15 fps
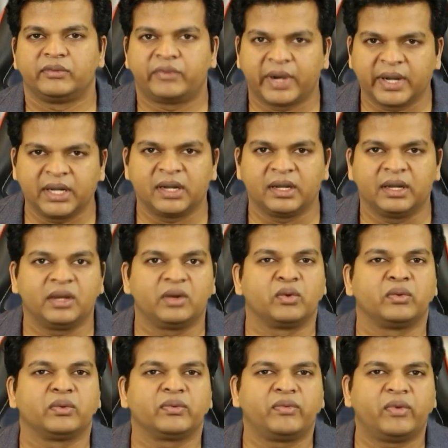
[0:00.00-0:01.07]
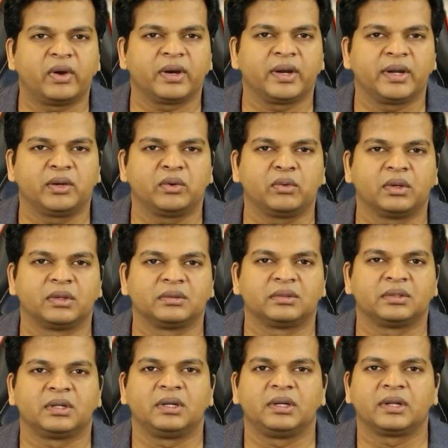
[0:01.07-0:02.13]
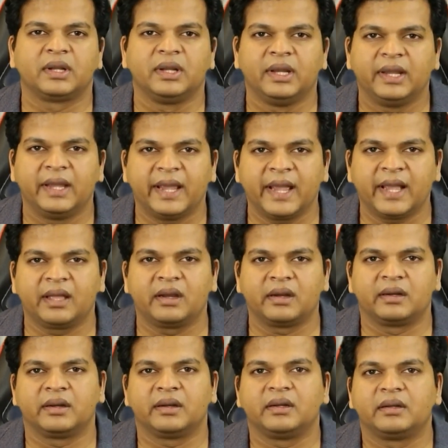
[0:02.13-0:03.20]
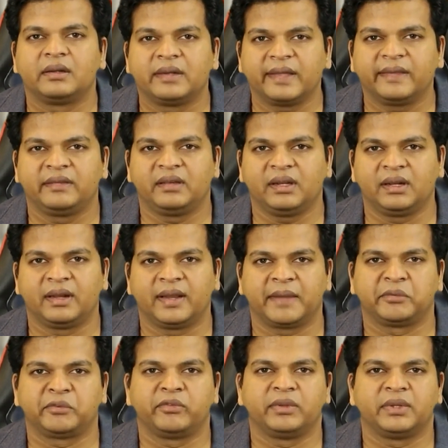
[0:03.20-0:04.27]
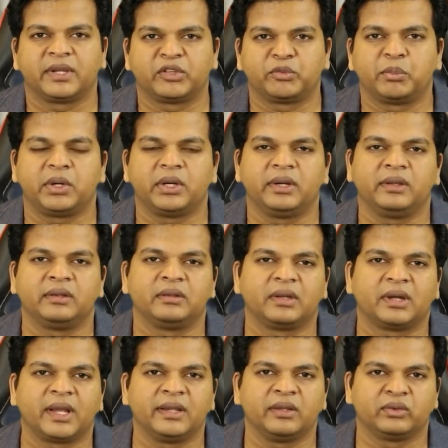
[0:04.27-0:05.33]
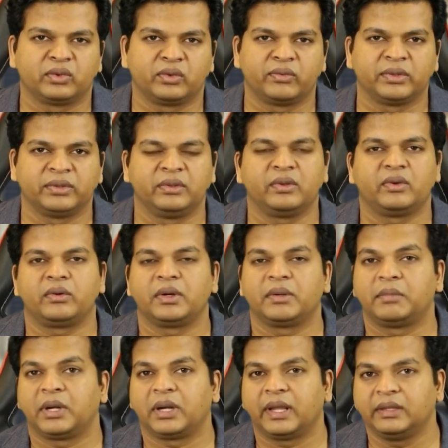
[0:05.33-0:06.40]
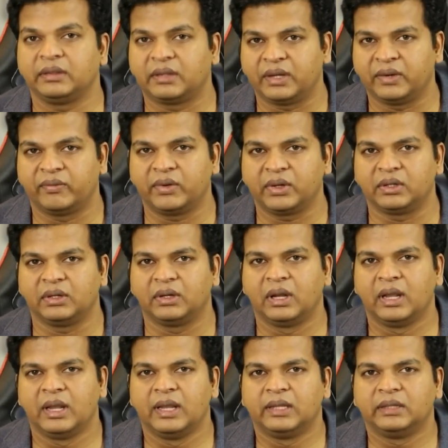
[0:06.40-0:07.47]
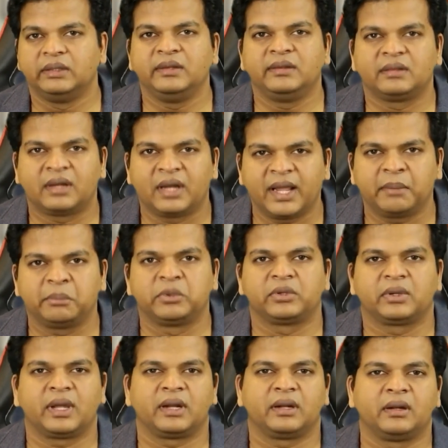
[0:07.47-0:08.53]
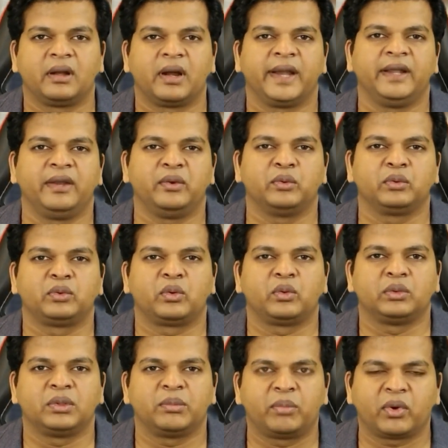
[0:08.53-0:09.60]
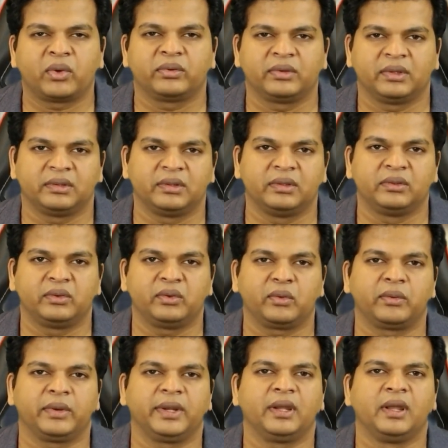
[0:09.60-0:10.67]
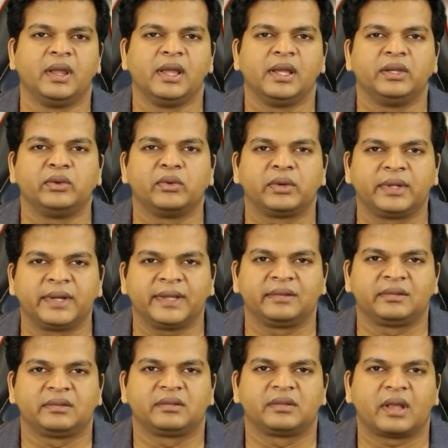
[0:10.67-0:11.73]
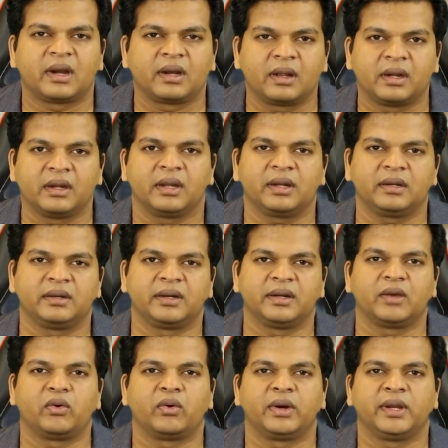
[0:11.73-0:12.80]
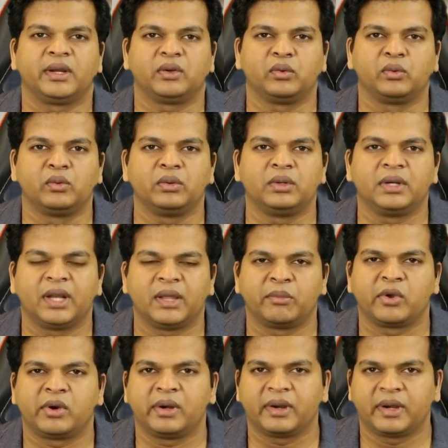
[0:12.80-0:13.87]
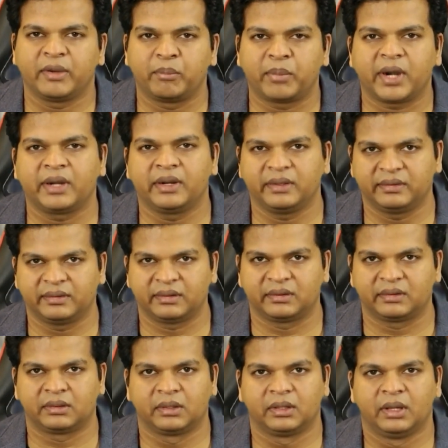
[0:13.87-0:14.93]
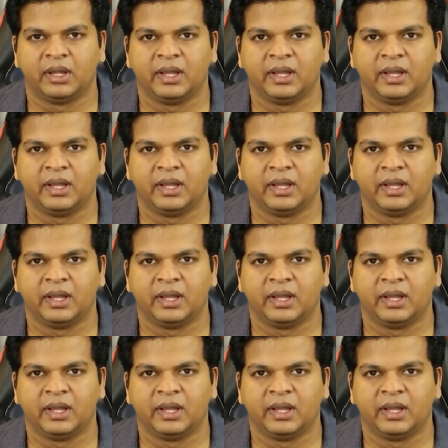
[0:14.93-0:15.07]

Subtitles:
Finally, don't forget to consult accredited testing labs with expertise in ISO 10931. These labs can guide you through the process, ensuring your tests are conducted according to good laboratory practices